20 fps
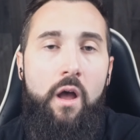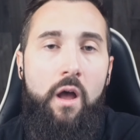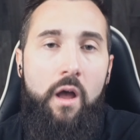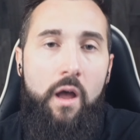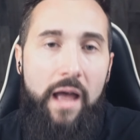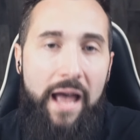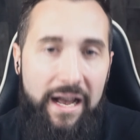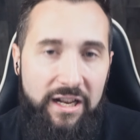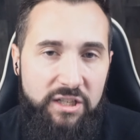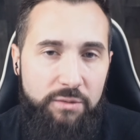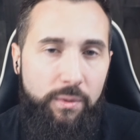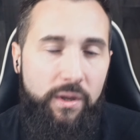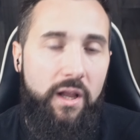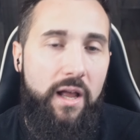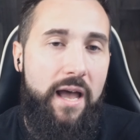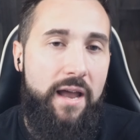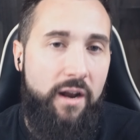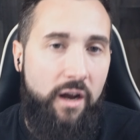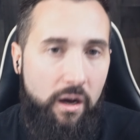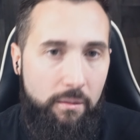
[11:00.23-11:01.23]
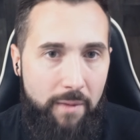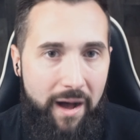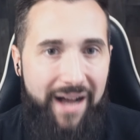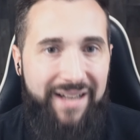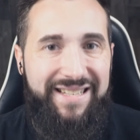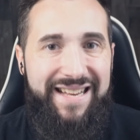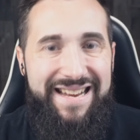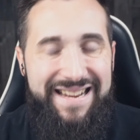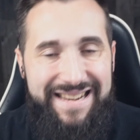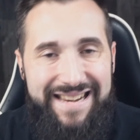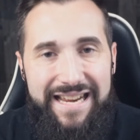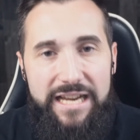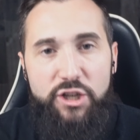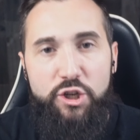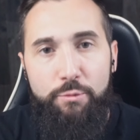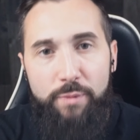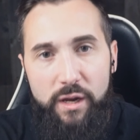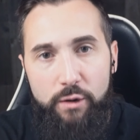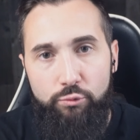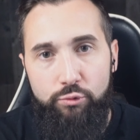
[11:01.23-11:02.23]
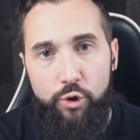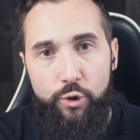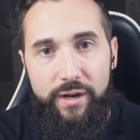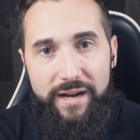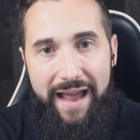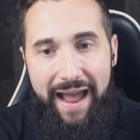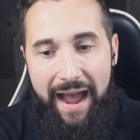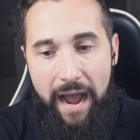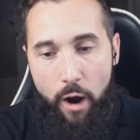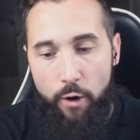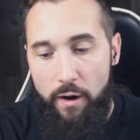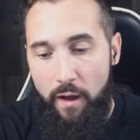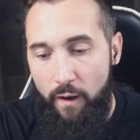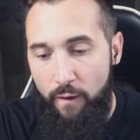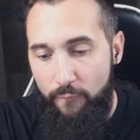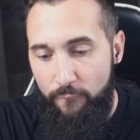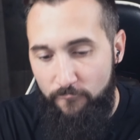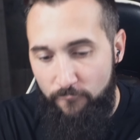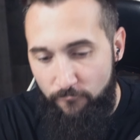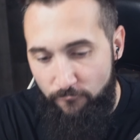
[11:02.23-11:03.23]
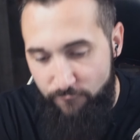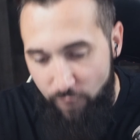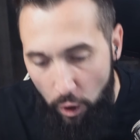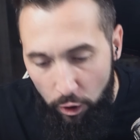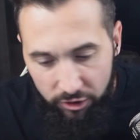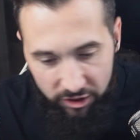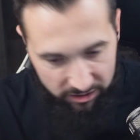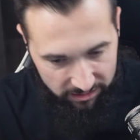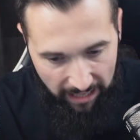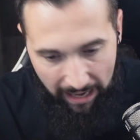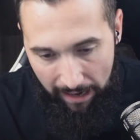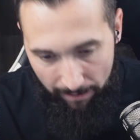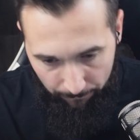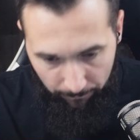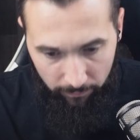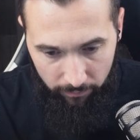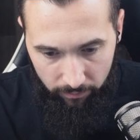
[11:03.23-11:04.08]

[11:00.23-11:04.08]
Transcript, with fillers: Hezbollah and Hamas need to be rooted out full stop.